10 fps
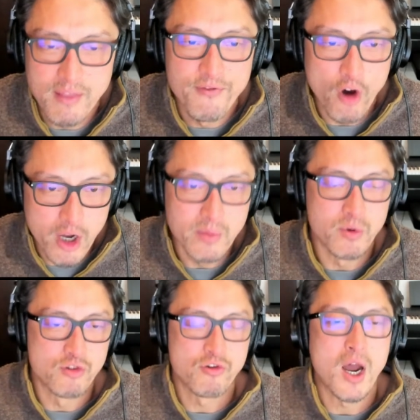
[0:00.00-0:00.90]
the volume
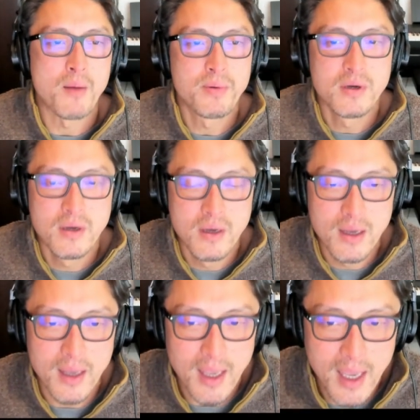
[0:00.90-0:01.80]
would drop,
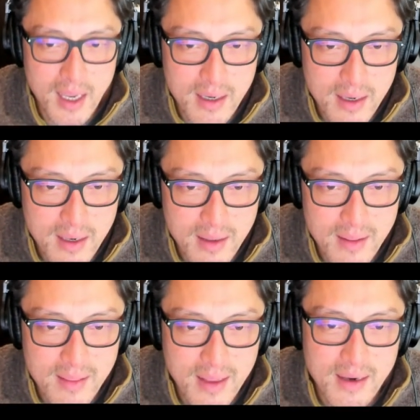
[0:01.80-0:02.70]
and
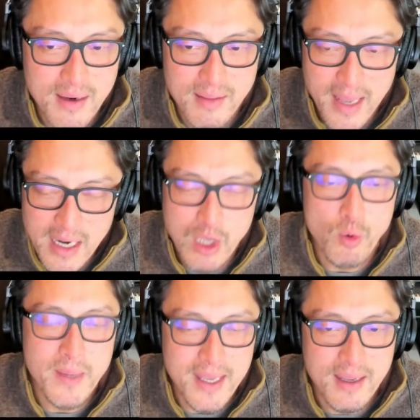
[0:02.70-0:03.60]
then he would
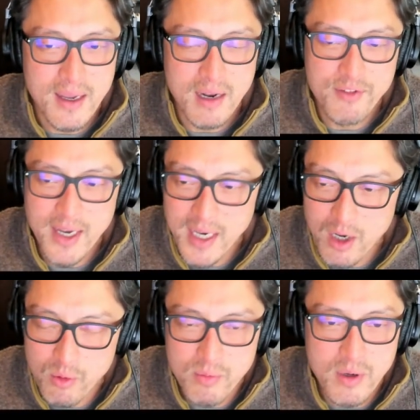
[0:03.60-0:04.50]
be kind of like,
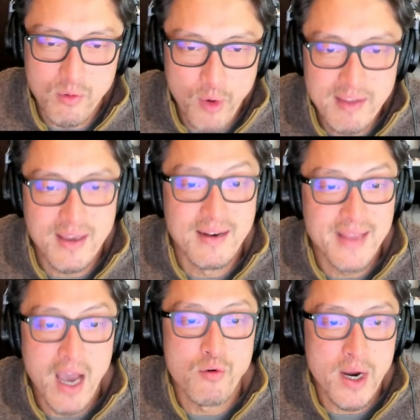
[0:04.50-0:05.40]
raising a
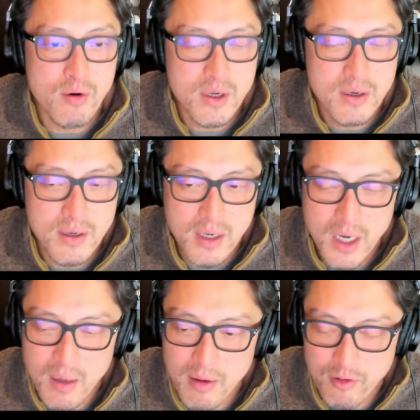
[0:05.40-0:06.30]
down round,
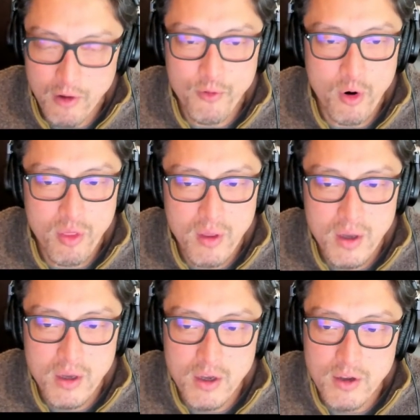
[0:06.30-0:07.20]
and so forth.
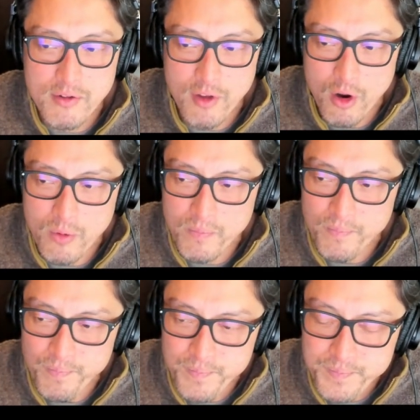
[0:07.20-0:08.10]
So
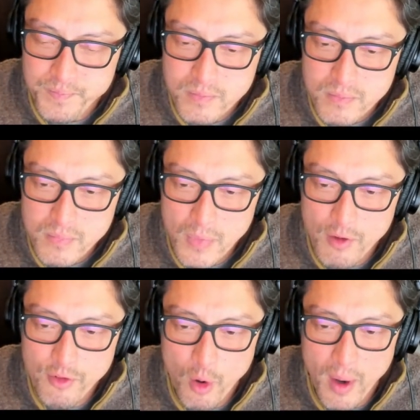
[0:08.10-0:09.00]

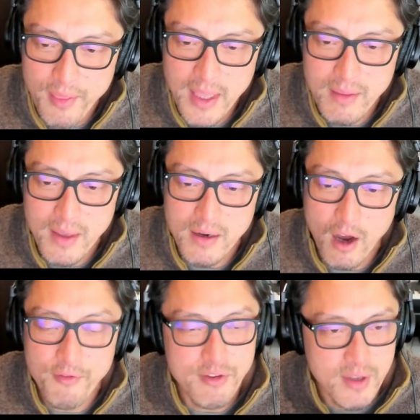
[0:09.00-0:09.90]
so I think that
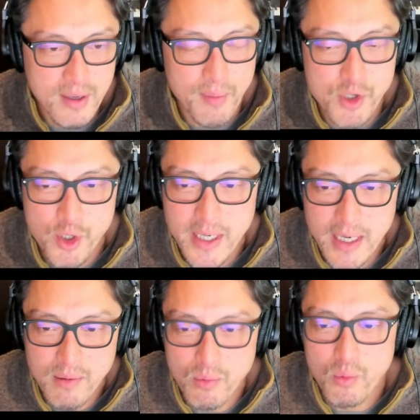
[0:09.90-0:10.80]
obviously I'm sure
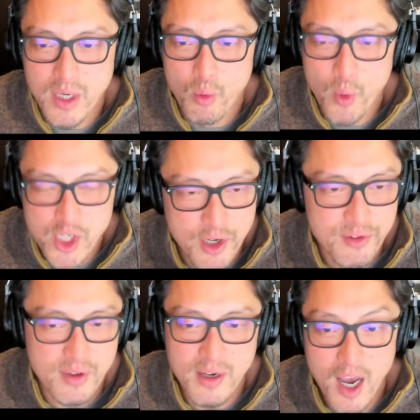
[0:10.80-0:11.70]
he
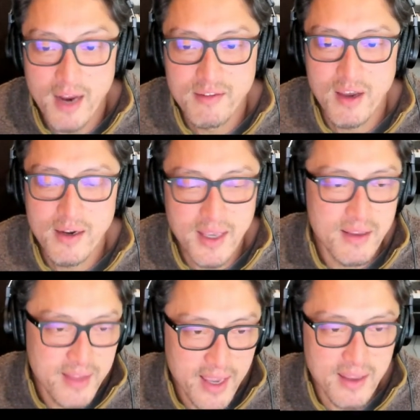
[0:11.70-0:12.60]
wishes in hindsight he had
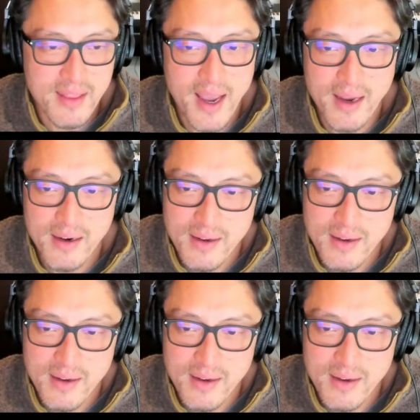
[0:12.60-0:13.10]
taken that,